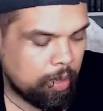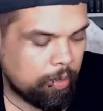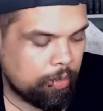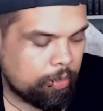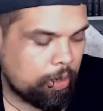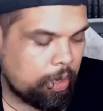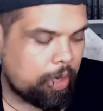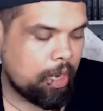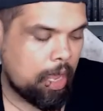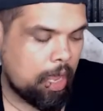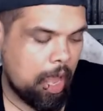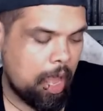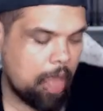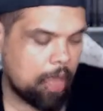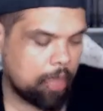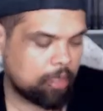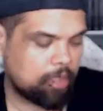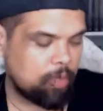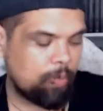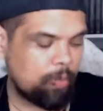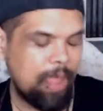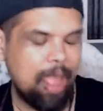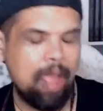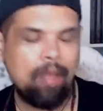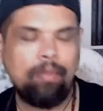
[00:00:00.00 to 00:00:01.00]
Third eye.
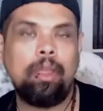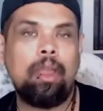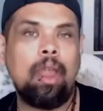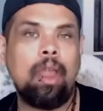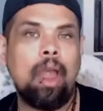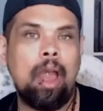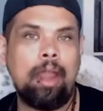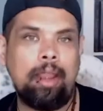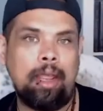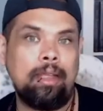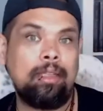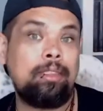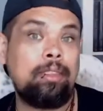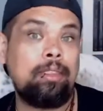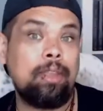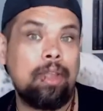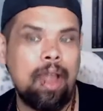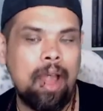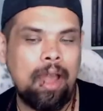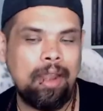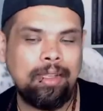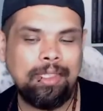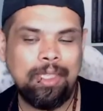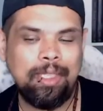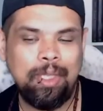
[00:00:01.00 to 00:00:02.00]
So we have the goddess. The
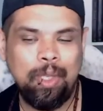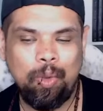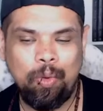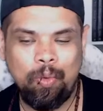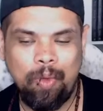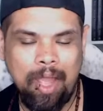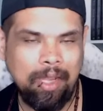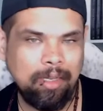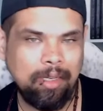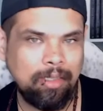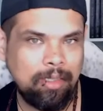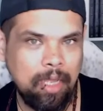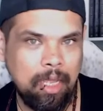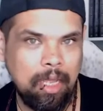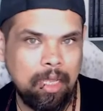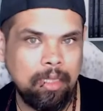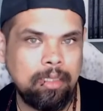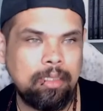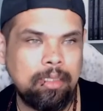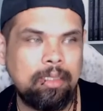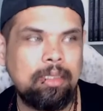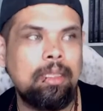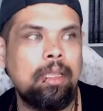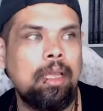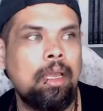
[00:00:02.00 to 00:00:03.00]
goddess can grant
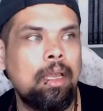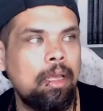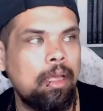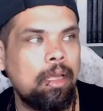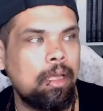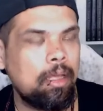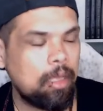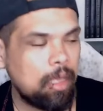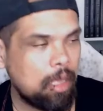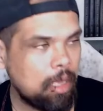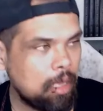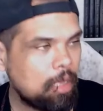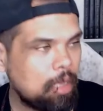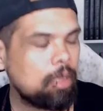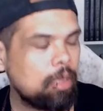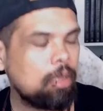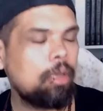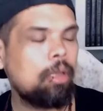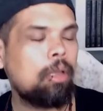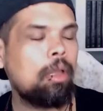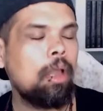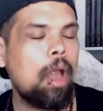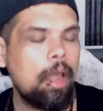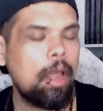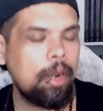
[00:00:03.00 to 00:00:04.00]
us a
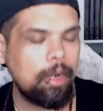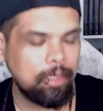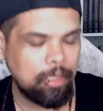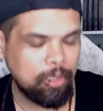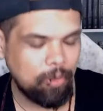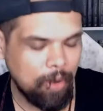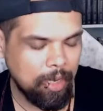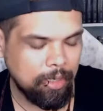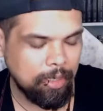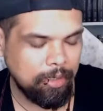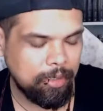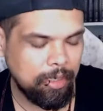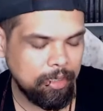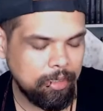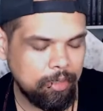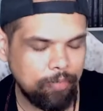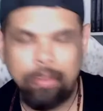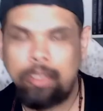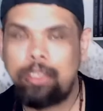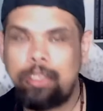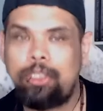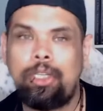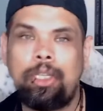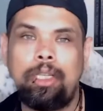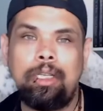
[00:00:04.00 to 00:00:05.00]

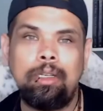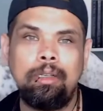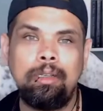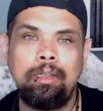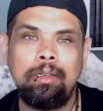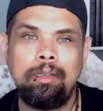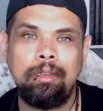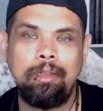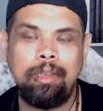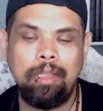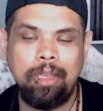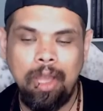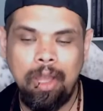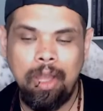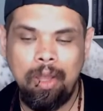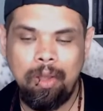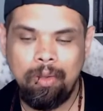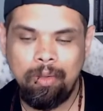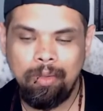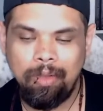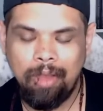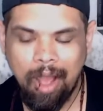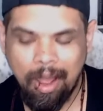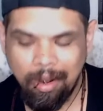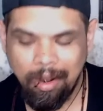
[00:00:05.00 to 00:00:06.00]
vision, you
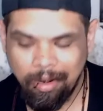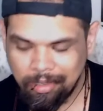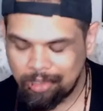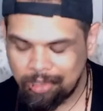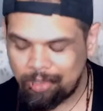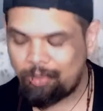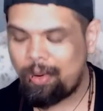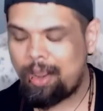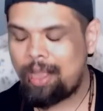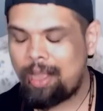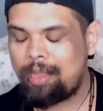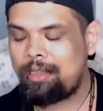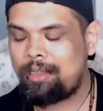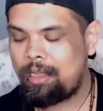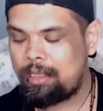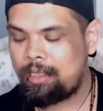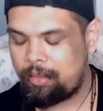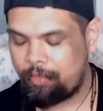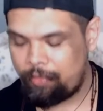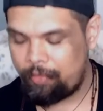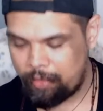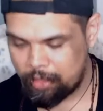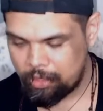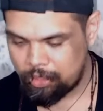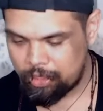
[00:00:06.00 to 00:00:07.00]
know, goddess grant us
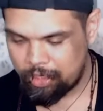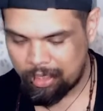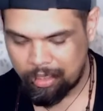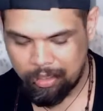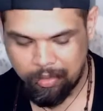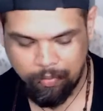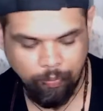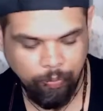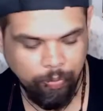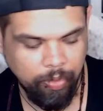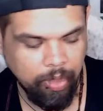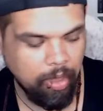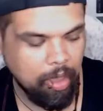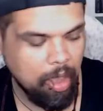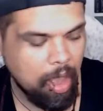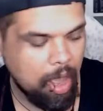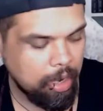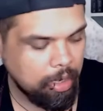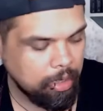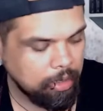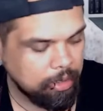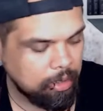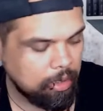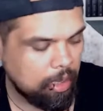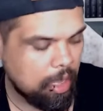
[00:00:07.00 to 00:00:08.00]
a vision. The
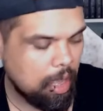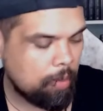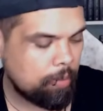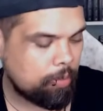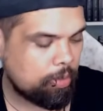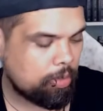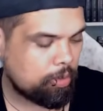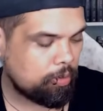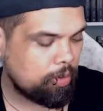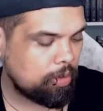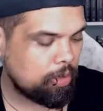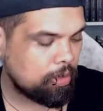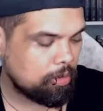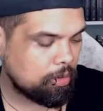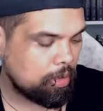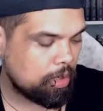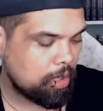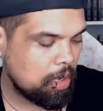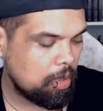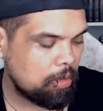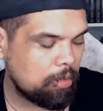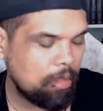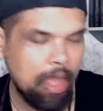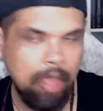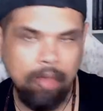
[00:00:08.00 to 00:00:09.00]
goddess can come through, you
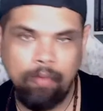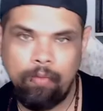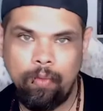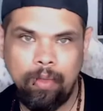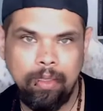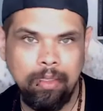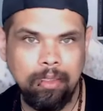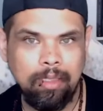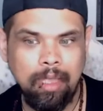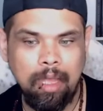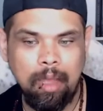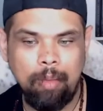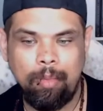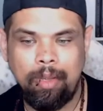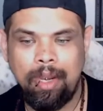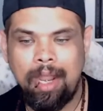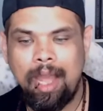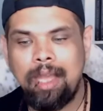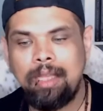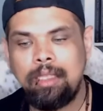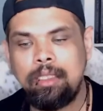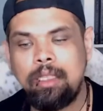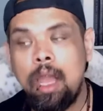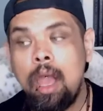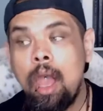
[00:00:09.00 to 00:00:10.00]
know, life wisdom. And
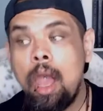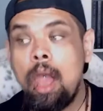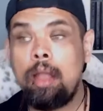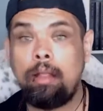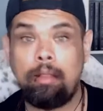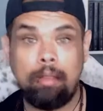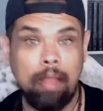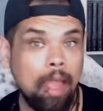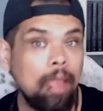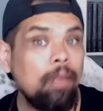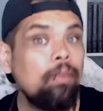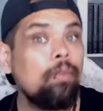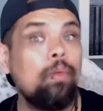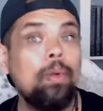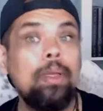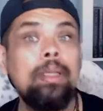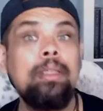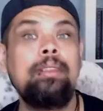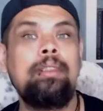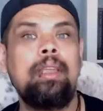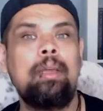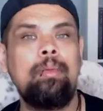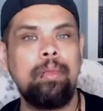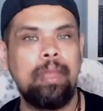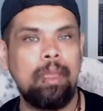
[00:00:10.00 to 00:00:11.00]
as life
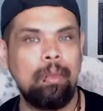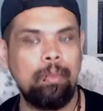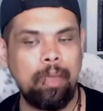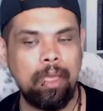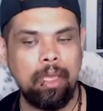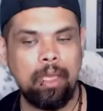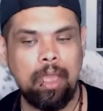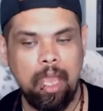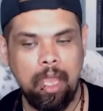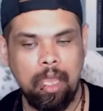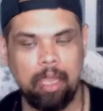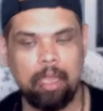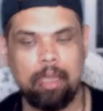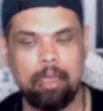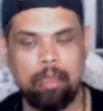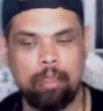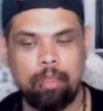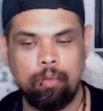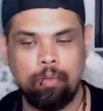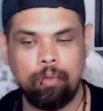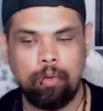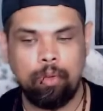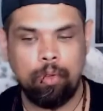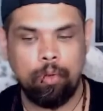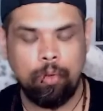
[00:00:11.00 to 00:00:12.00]
wisdom can be gained
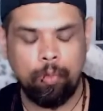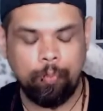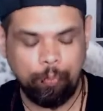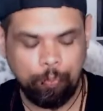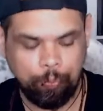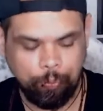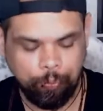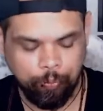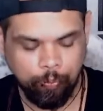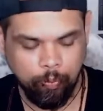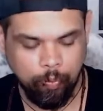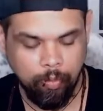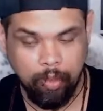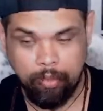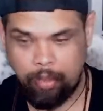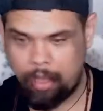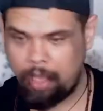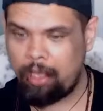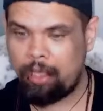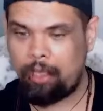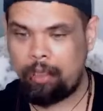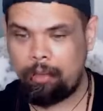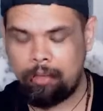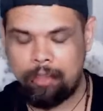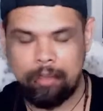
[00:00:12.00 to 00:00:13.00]
through,
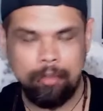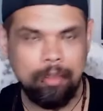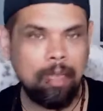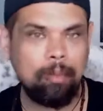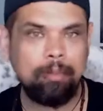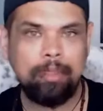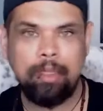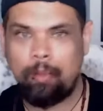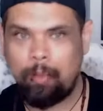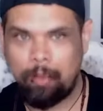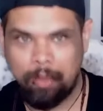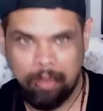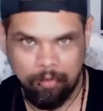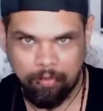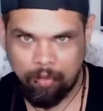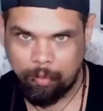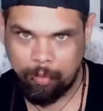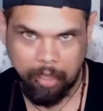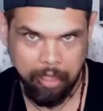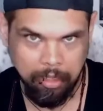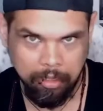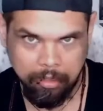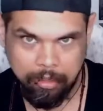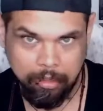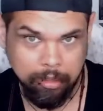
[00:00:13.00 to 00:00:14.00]
thank you. Sometimes I wonder if I'm
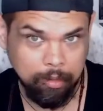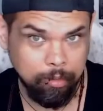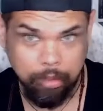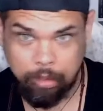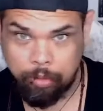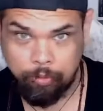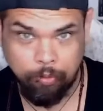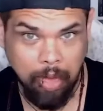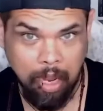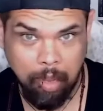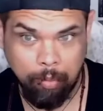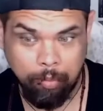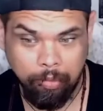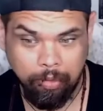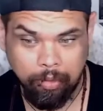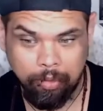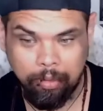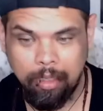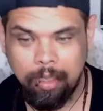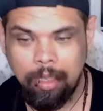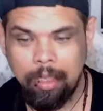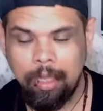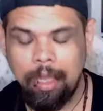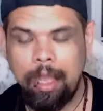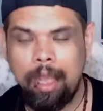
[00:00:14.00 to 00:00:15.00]
making sense. I'm just ramble.